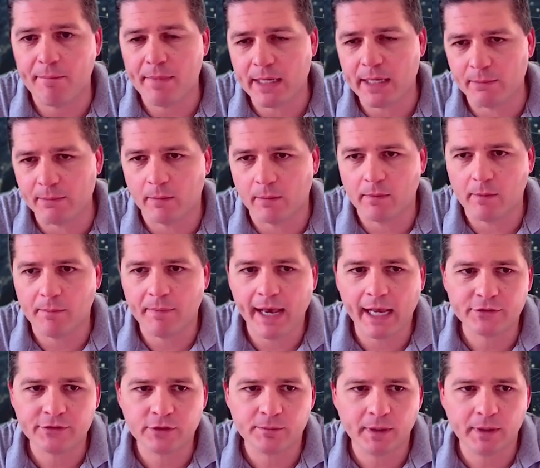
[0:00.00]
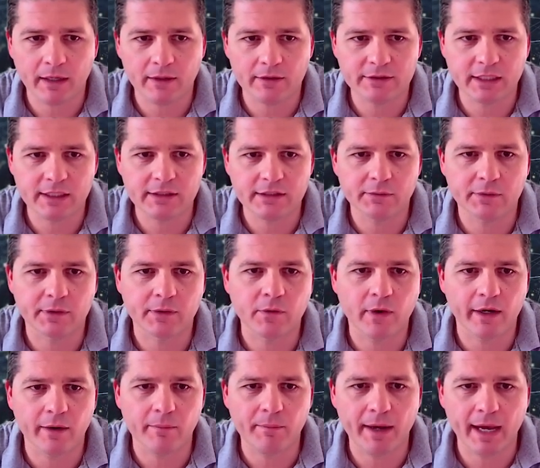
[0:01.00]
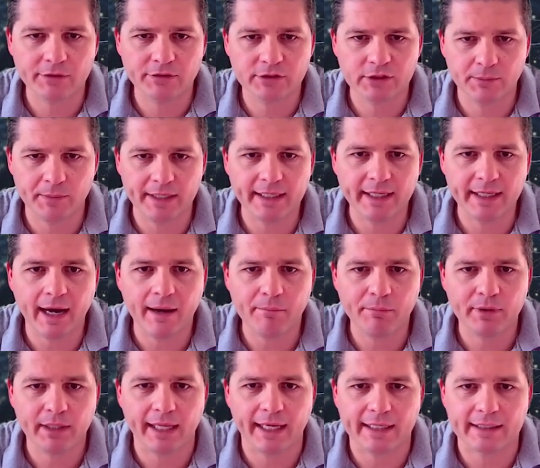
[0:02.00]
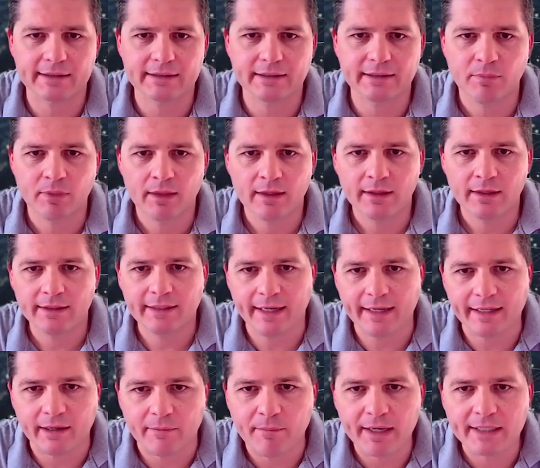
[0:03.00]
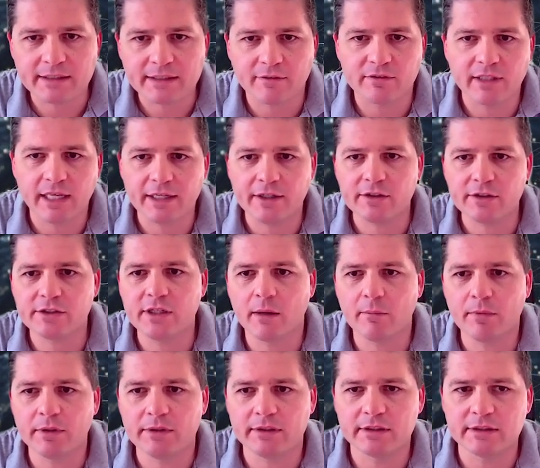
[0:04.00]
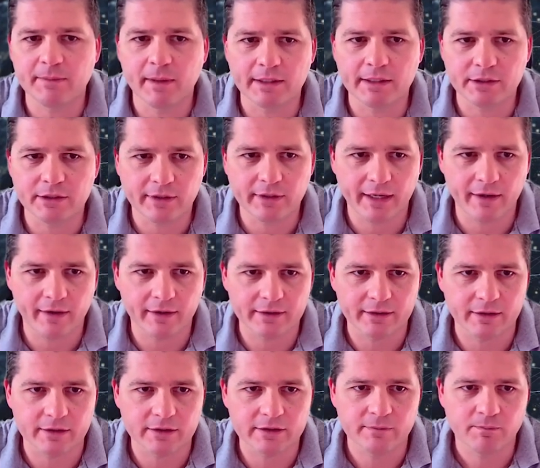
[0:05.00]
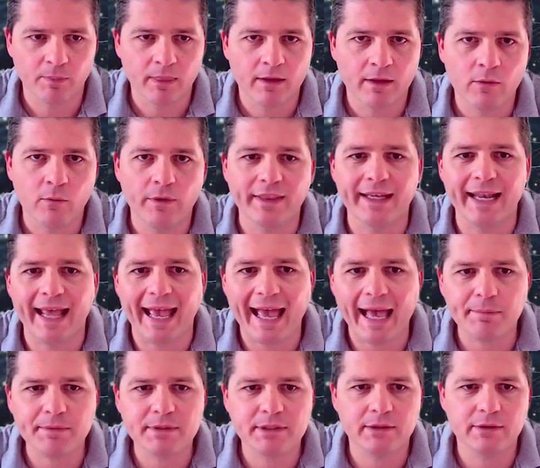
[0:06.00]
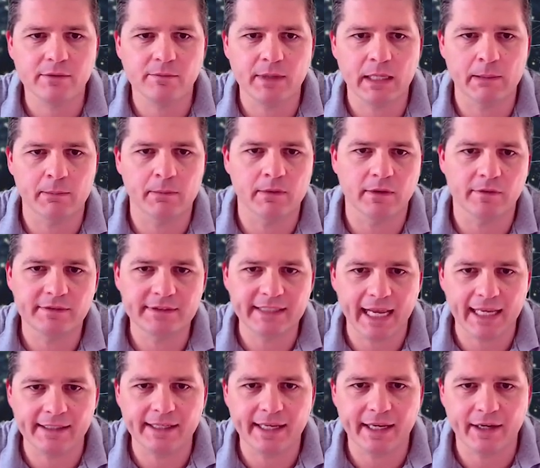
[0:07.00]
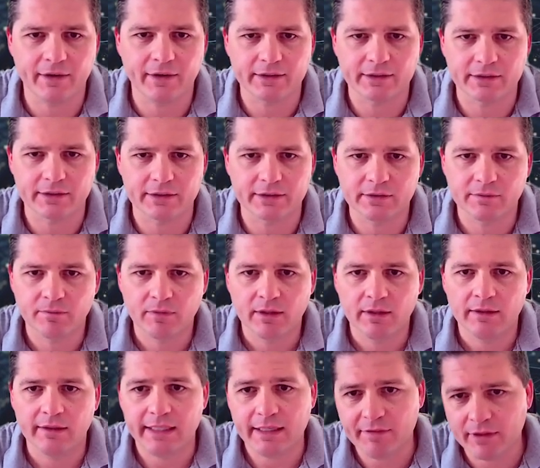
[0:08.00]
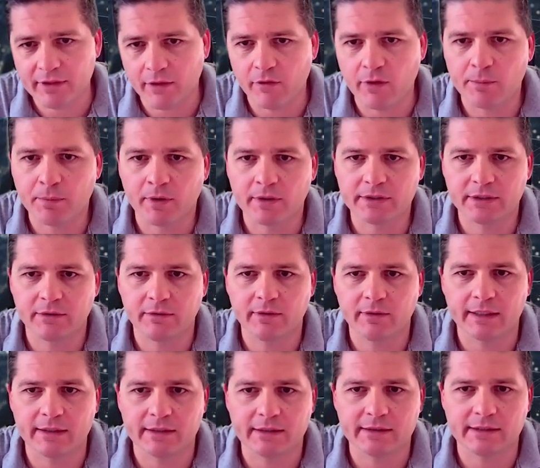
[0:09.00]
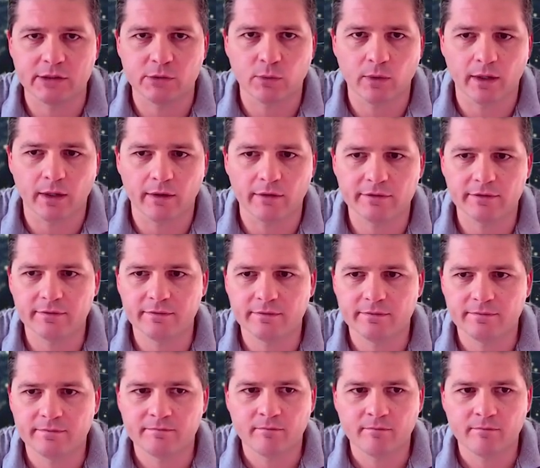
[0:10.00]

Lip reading: At minimum, a password policy should require passwords to be complex, containing a mix of letters, numbers, and special characters with an absolute minimum of 10 characters, even though we personally would like to see 12.